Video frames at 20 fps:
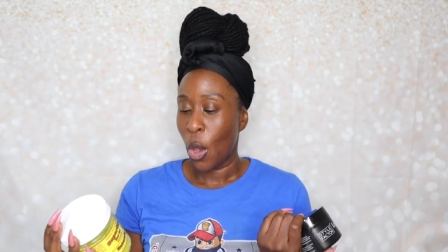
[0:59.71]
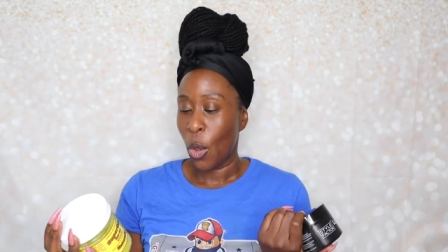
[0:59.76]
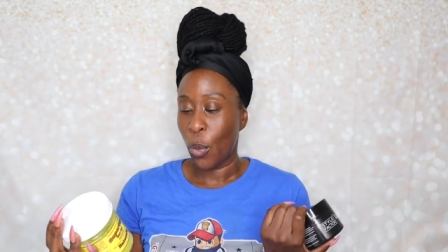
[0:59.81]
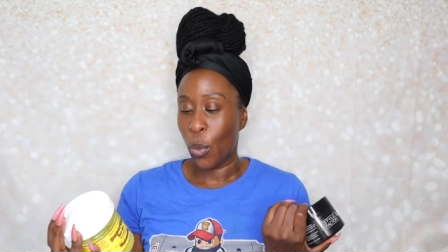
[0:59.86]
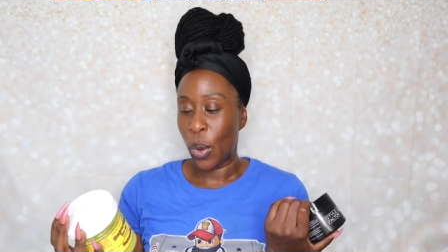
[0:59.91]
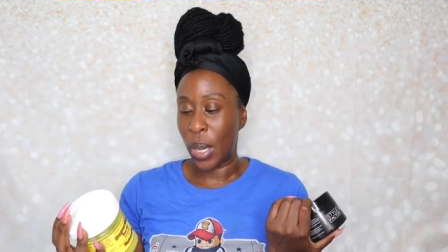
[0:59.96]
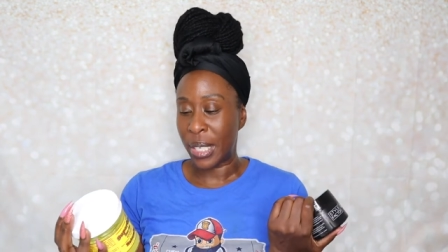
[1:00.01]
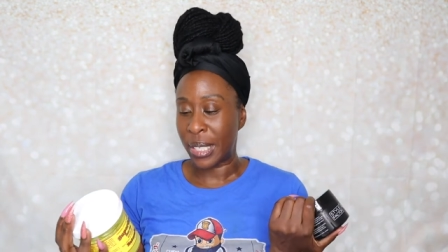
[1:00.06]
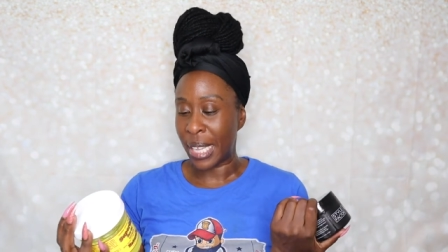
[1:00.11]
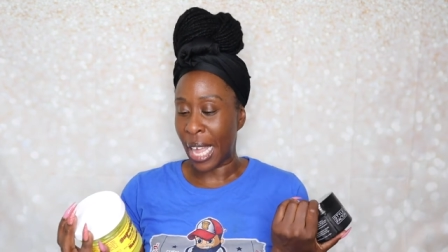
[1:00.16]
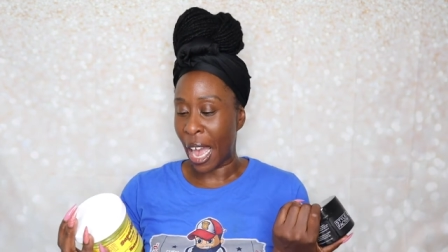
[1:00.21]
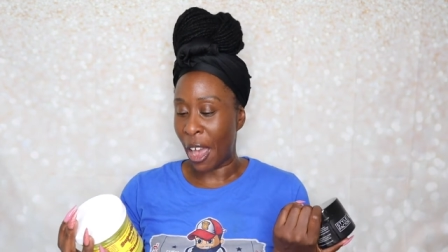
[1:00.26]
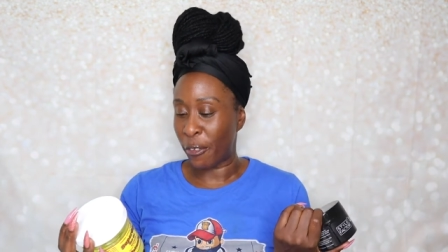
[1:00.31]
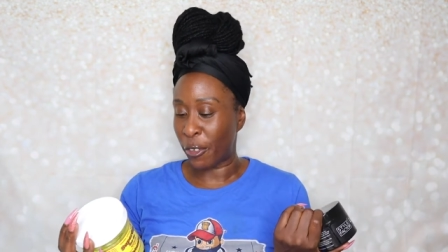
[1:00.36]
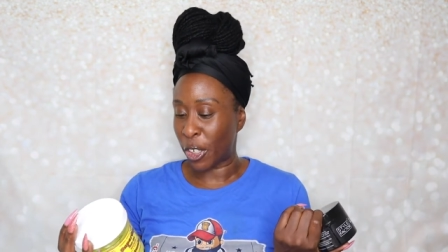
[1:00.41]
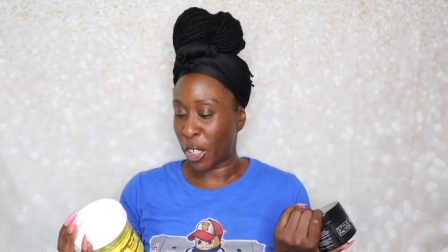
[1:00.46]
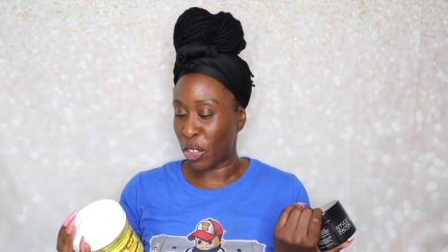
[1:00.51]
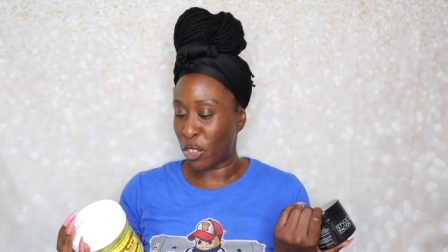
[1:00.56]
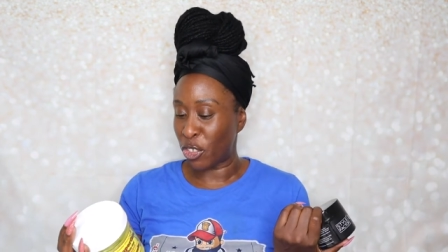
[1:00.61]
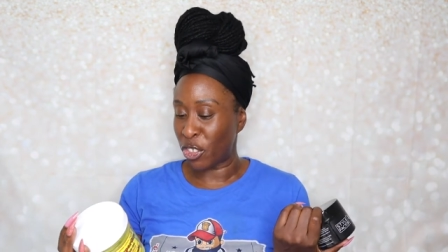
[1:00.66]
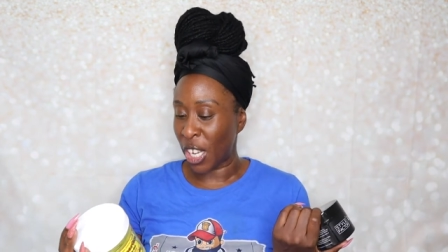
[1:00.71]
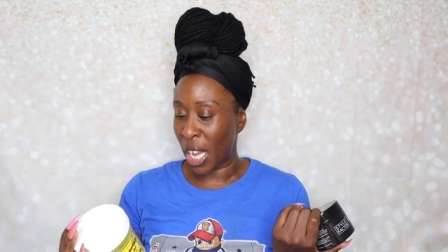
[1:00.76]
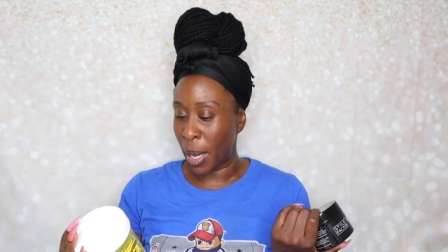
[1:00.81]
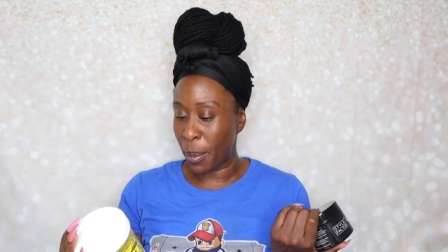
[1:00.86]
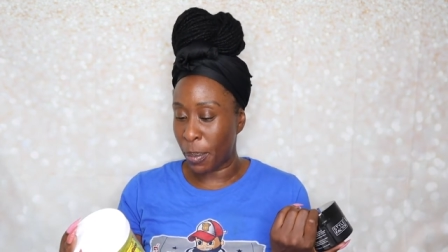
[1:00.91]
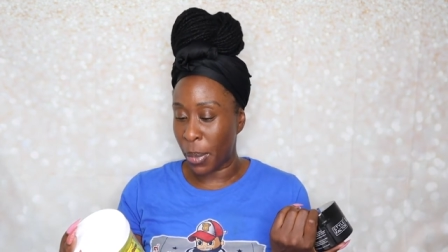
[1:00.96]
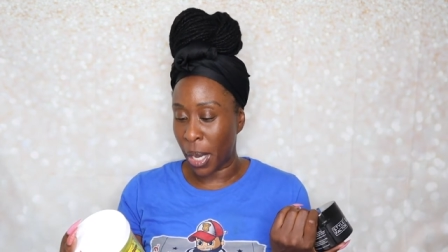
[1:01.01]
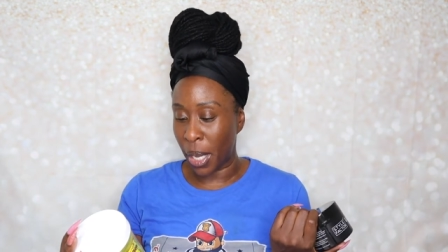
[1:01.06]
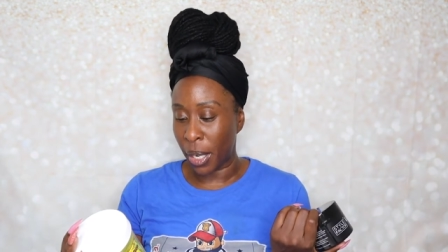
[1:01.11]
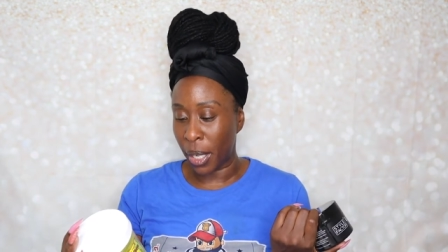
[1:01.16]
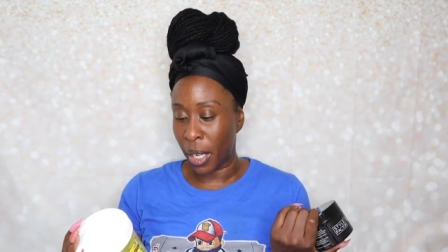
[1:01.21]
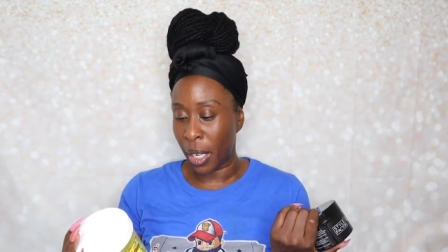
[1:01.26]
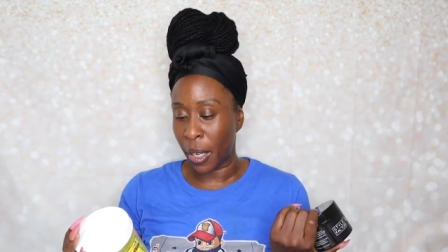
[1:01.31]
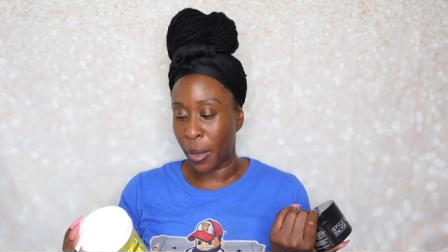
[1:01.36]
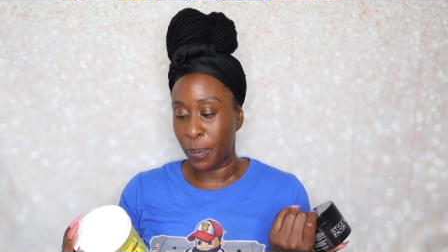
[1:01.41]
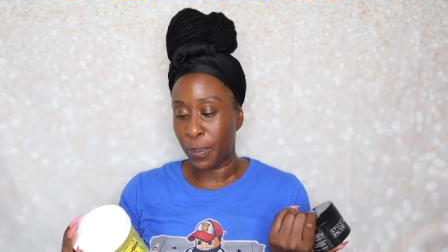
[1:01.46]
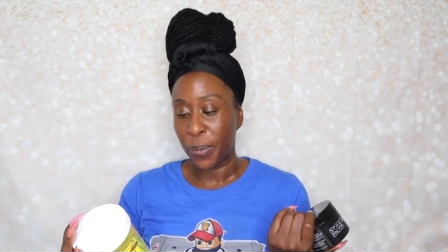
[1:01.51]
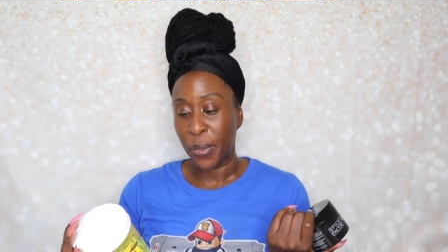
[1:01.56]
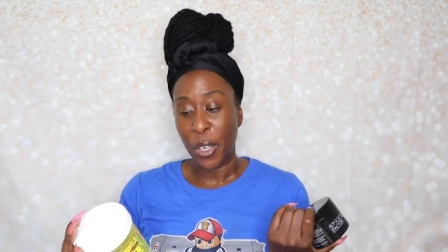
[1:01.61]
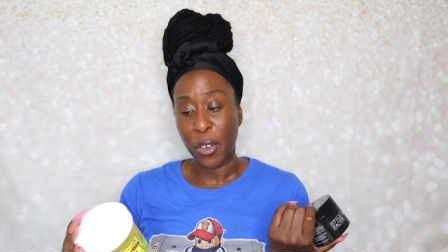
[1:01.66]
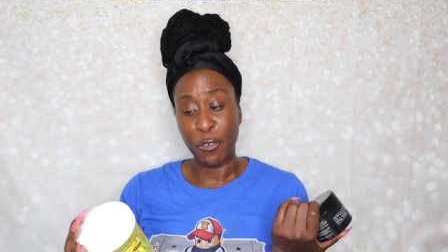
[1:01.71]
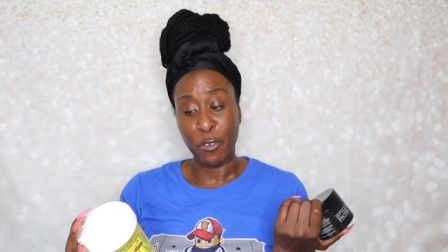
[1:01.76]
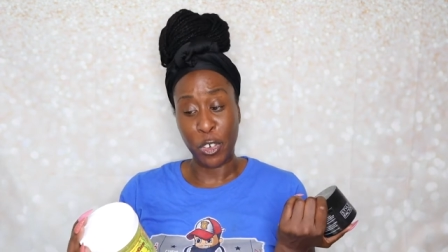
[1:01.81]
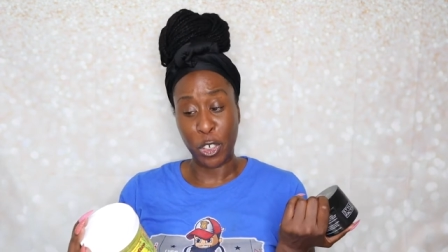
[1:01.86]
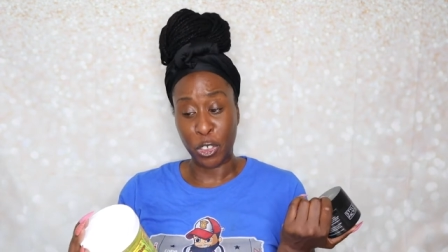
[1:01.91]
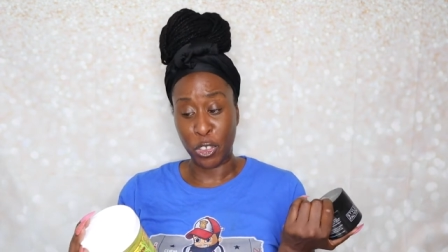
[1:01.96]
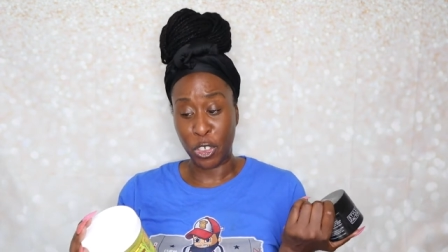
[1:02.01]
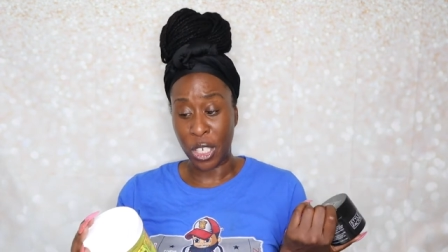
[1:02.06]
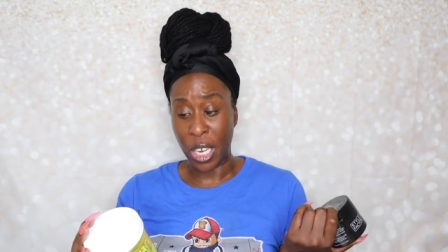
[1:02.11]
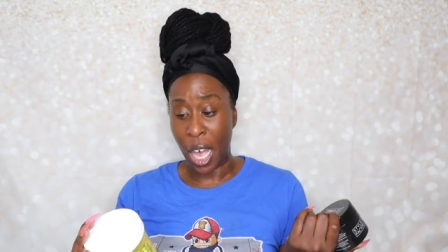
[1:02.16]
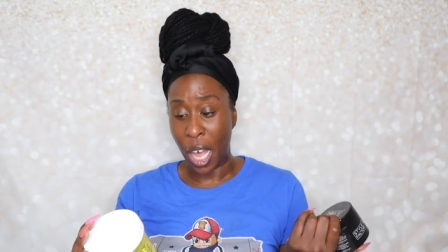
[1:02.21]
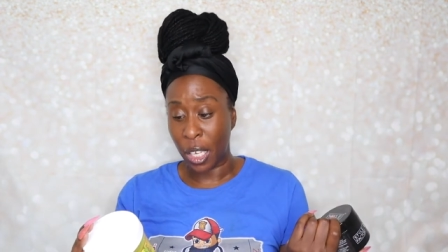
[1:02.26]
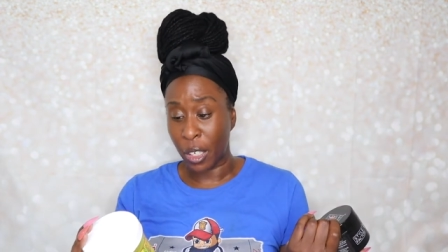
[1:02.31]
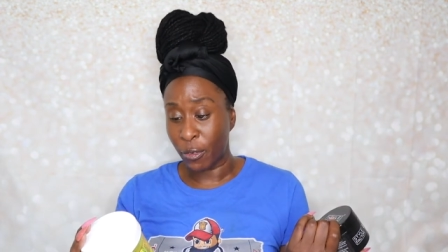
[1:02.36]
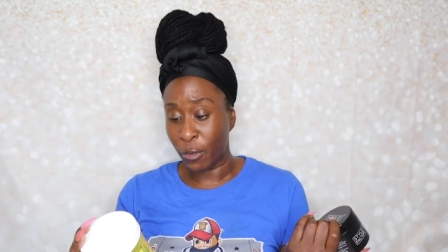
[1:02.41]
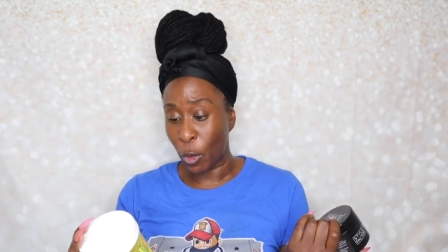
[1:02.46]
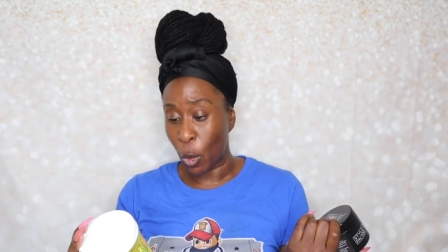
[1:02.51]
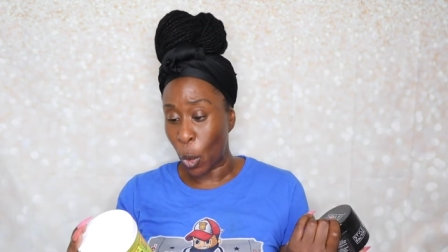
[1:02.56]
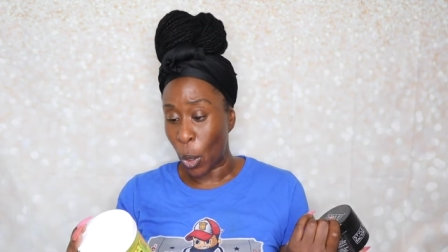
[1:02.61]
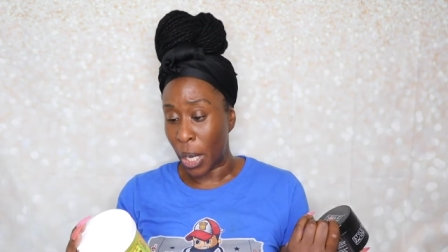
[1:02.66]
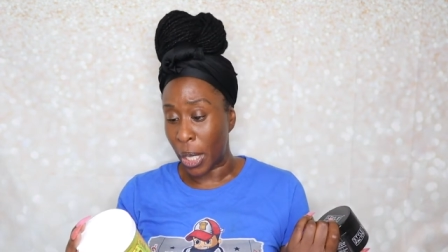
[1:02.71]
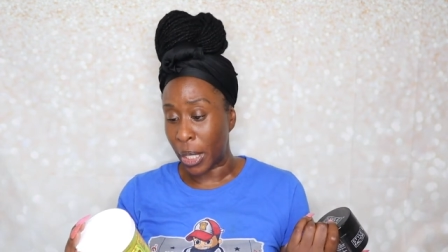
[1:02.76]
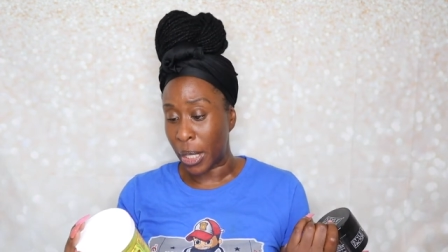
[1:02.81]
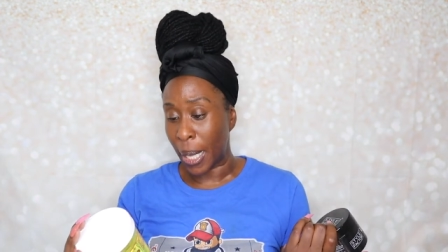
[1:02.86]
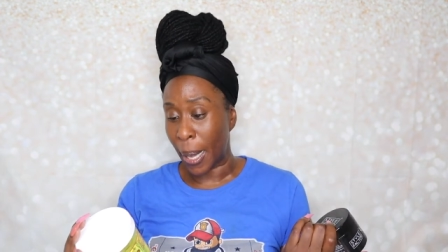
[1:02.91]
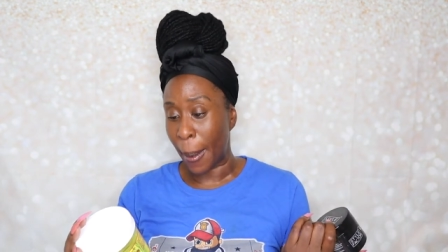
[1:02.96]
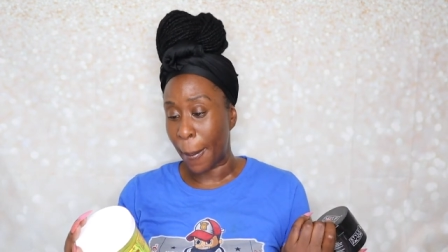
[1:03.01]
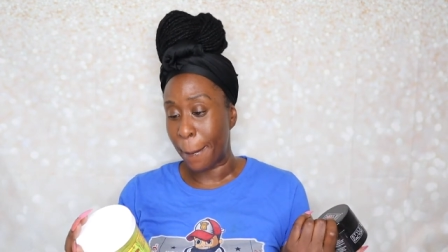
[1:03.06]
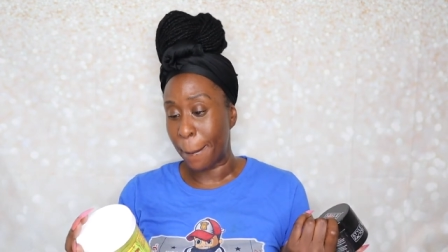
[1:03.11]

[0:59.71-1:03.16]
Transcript: West African shea butter, virgin olive oil,